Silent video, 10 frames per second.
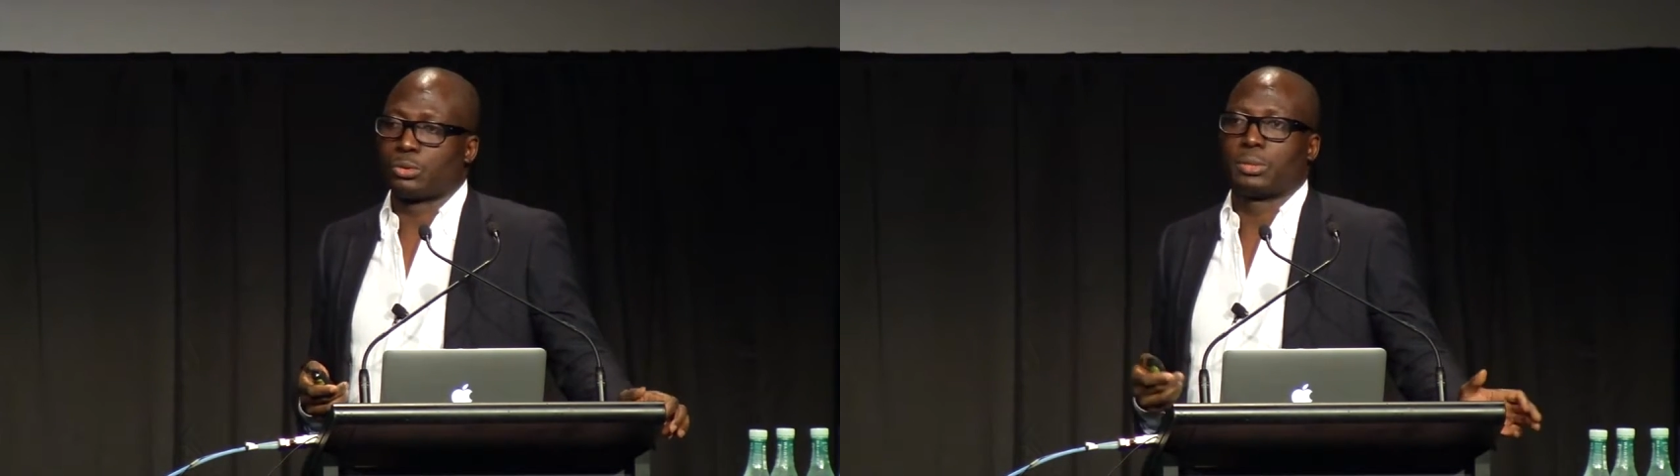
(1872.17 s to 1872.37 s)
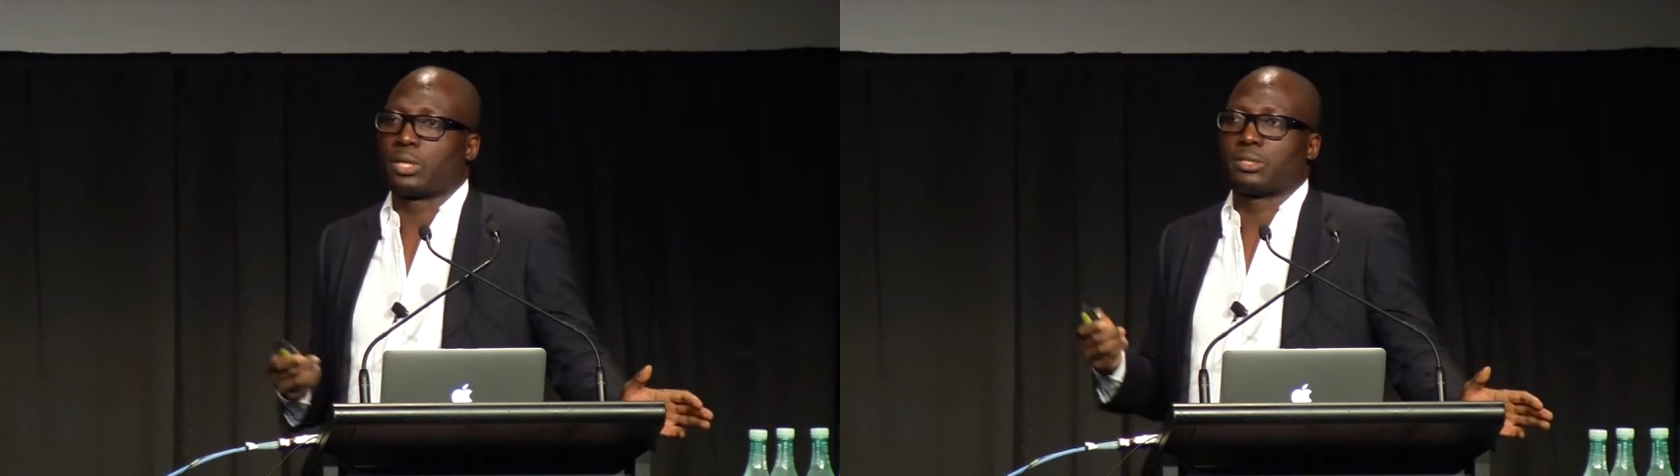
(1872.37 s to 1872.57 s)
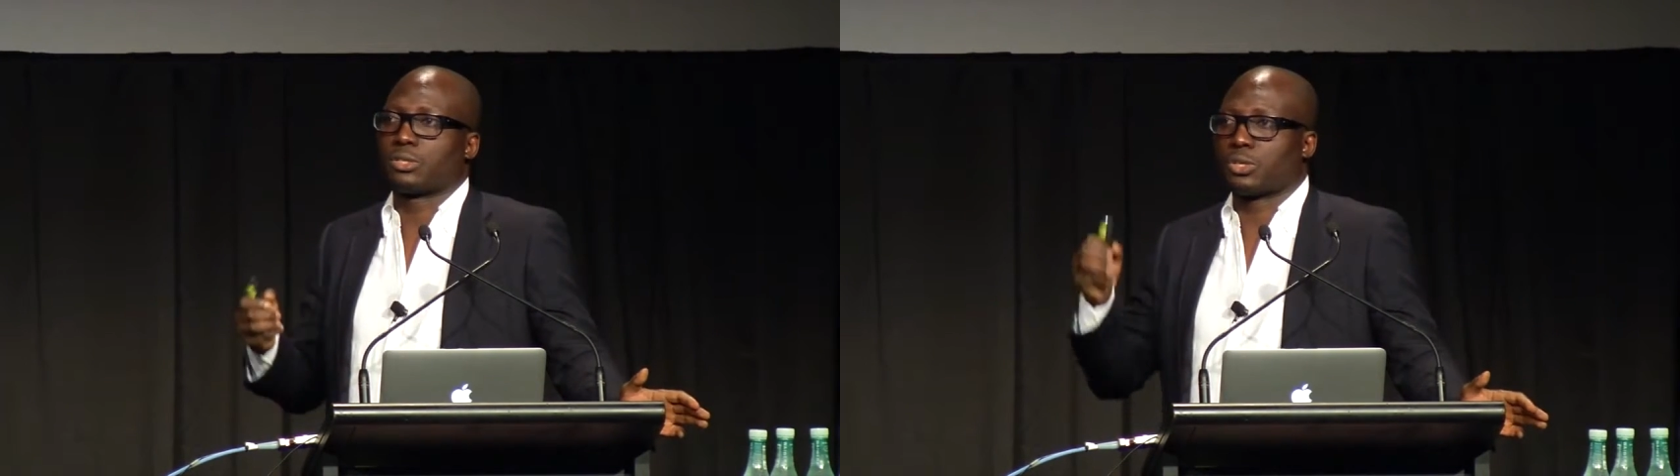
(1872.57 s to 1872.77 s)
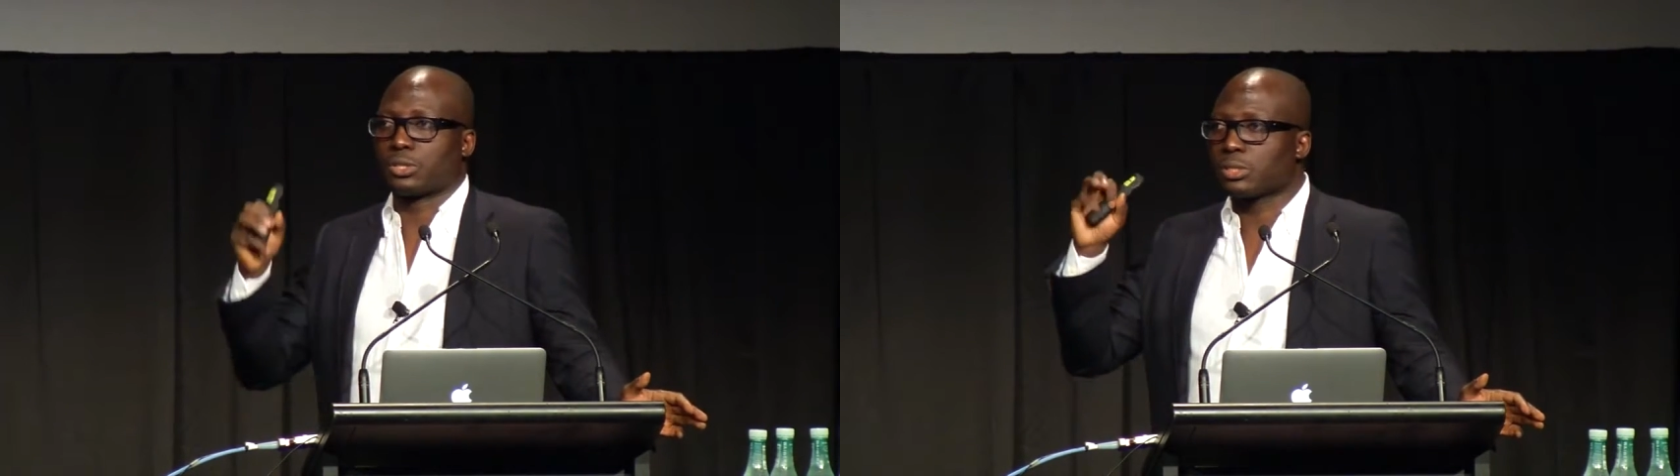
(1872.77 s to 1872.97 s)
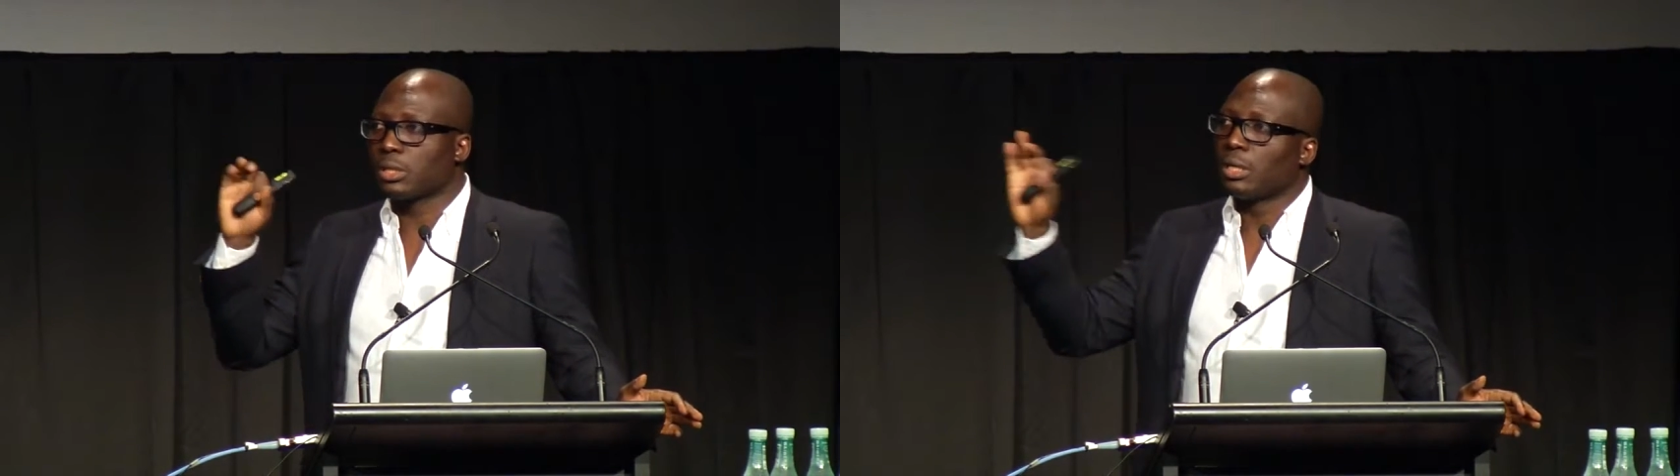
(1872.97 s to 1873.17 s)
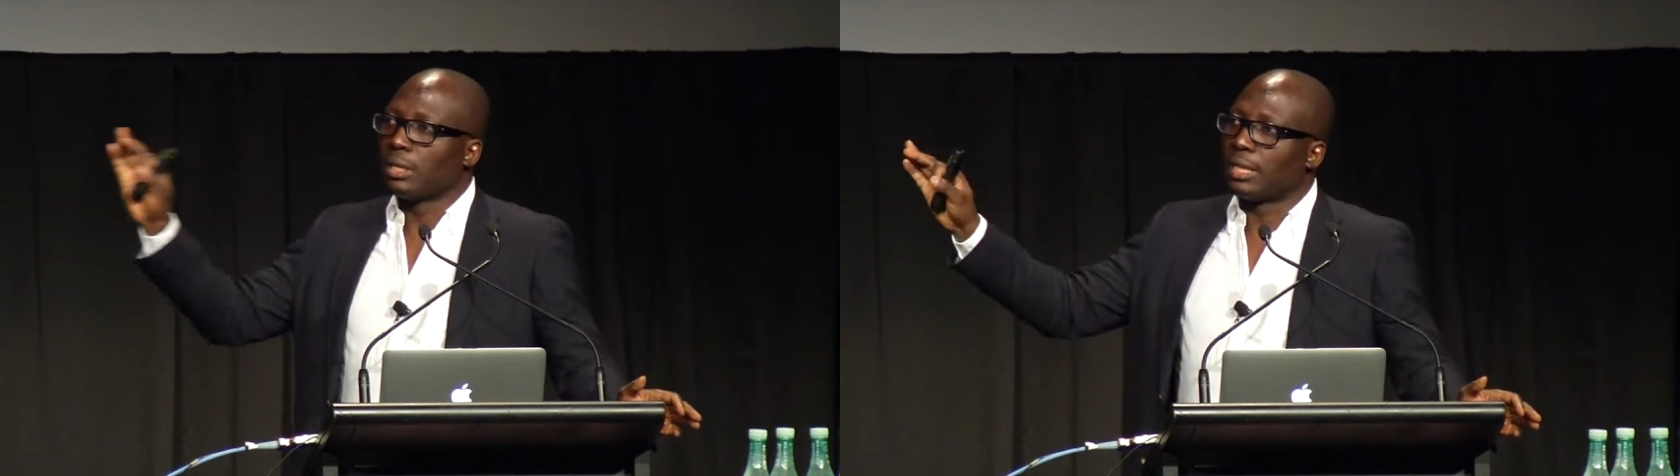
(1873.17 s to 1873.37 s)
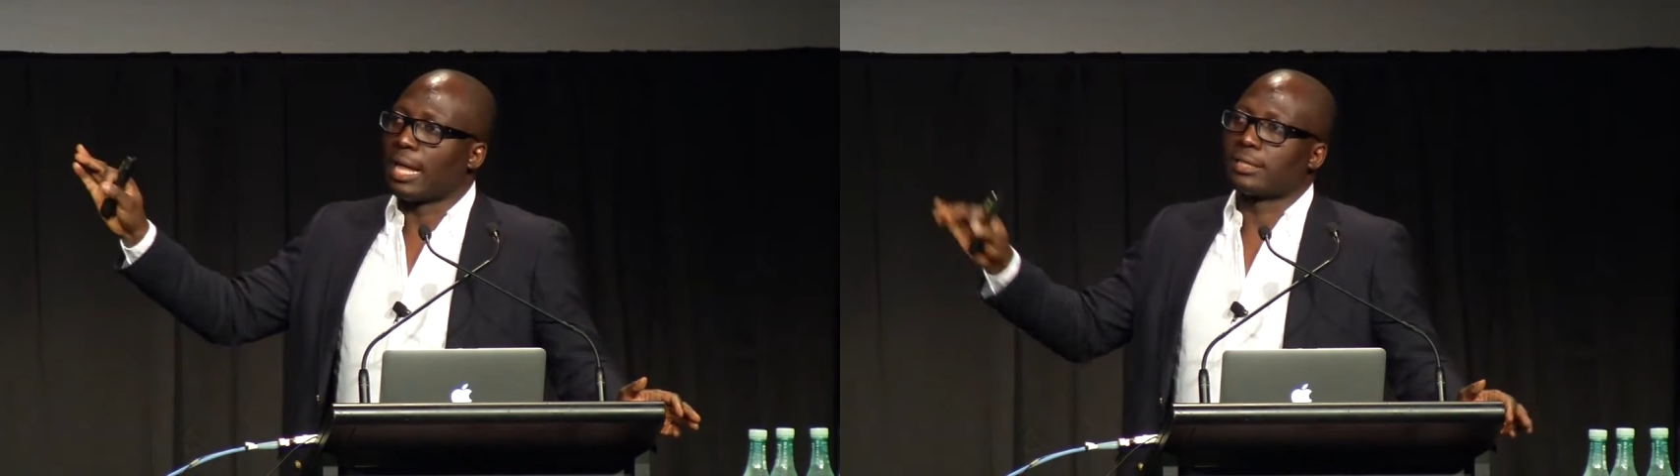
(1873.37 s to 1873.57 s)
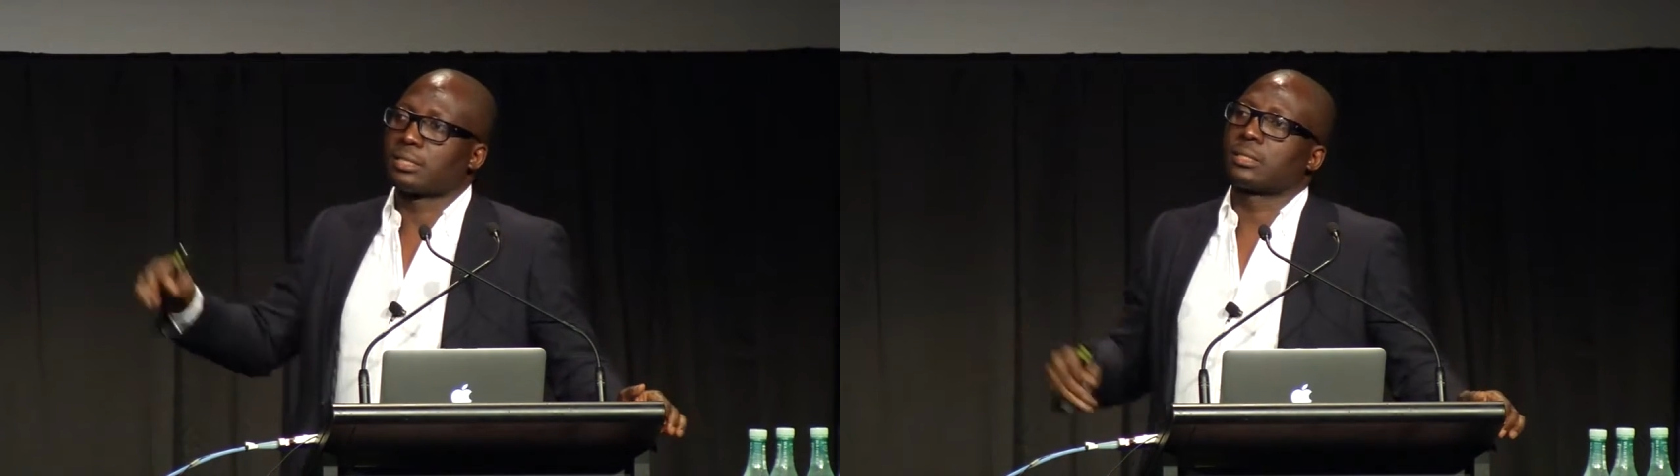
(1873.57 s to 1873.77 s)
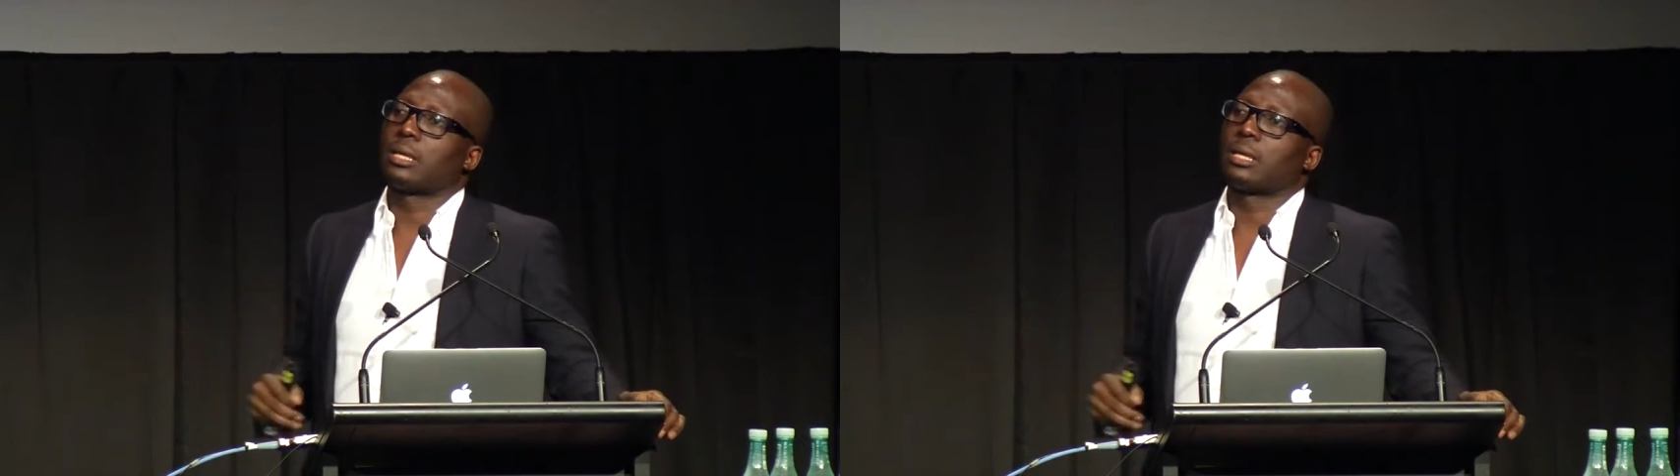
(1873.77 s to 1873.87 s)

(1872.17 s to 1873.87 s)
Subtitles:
because it's just that